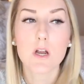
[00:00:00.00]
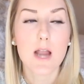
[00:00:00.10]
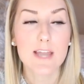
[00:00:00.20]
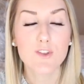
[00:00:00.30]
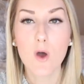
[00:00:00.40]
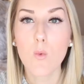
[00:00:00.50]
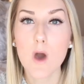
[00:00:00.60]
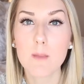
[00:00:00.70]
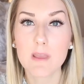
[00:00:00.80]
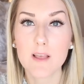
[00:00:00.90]
were, I don't
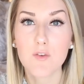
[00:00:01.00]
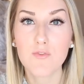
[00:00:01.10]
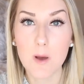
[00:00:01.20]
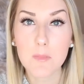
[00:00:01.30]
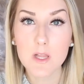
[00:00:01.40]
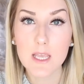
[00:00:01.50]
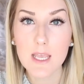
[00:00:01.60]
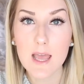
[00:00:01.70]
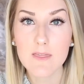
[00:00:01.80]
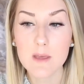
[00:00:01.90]
want to be like
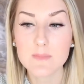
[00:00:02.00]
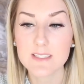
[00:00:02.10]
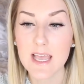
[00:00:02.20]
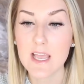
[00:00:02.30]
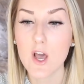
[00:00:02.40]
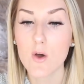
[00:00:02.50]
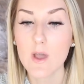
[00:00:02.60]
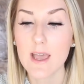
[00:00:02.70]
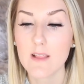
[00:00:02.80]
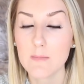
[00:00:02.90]
fumbling and them saying,
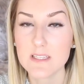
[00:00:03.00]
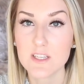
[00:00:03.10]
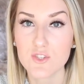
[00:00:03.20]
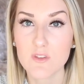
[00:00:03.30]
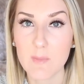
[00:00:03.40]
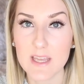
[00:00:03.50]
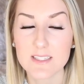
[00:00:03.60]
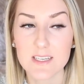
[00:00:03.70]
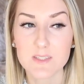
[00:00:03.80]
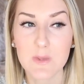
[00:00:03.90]
okay, let me teach you the
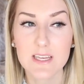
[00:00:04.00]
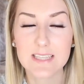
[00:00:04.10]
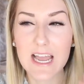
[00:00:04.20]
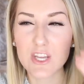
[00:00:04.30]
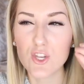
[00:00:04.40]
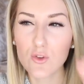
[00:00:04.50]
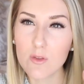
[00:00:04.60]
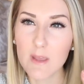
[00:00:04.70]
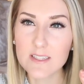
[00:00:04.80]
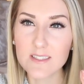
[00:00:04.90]
basics, because I knew
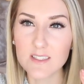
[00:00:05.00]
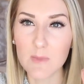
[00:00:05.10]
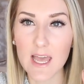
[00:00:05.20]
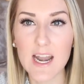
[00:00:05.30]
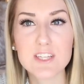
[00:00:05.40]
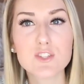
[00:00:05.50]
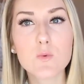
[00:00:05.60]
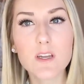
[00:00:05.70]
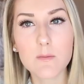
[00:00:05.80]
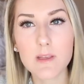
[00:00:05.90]
the basics in my head. I
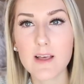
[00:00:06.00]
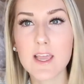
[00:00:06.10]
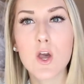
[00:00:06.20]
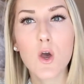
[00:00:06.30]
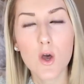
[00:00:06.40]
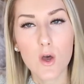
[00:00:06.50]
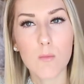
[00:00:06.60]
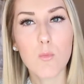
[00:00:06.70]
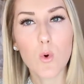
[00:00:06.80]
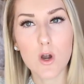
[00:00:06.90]
just wanted to be like
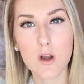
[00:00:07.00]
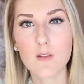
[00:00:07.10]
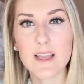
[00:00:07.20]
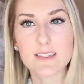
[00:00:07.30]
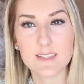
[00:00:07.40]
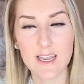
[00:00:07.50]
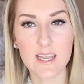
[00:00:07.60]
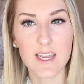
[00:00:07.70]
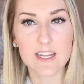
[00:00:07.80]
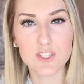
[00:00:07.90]
more like
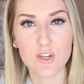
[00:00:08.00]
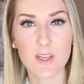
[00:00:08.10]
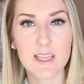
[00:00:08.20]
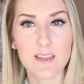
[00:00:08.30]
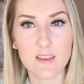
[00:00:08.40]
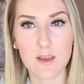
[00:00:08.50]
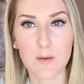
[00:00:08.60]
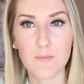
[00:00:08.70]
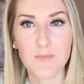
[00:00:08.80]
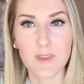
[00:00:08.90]
second nature, like get
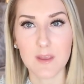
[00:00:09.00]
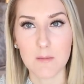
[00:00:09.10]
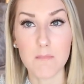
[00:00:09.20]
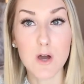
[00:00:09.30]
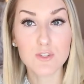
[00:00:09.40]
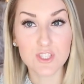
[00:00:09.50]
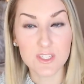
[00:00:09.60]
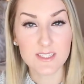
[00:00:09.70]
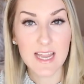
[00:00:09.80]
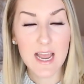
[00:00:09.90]
the
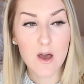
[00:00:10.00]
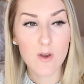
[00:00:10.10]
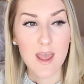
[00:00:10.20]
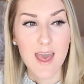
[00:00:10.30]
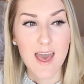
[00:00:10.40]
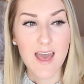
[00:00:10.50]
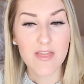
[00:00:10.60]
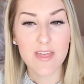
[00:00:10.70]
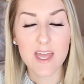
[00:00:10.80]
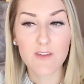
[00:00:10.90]
motion down,
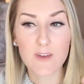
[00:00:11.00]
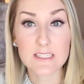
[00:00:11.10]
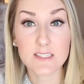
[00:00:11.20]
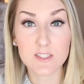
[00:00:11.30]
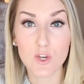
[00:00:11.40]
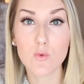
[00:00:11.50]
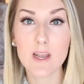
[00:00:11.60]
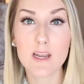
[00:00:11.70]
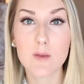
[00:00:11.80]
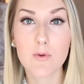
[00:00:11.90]
and then if I still
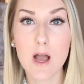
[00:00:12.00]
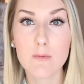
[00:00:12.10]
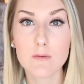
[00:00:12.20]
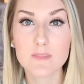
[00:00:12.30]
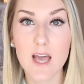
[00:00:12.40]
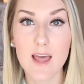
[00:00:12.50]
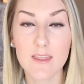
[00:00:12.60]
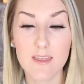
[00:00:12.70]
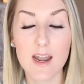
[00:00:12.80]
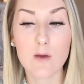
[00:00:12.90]
ran into problems, I
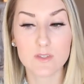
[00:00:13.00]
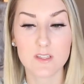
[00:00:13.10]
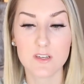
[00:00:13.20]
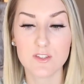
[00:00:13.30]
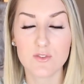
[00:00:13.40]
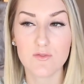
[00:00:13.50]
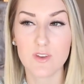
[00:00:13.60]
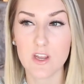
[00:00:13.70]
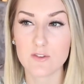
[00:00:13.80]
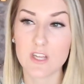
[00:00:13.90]
was gonna do the
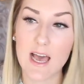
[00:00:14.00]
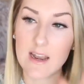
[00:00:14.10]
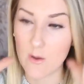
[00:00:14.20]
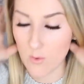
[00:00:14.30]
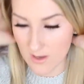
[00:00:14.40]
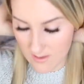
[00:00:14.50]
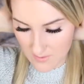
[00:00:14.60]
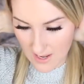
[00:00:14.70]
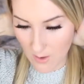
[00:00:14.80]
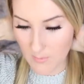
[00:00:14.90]
video chat and I wanted
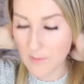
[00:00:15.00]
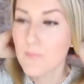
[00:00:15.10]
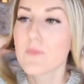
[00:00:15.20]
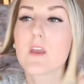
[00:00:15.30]
them to help me.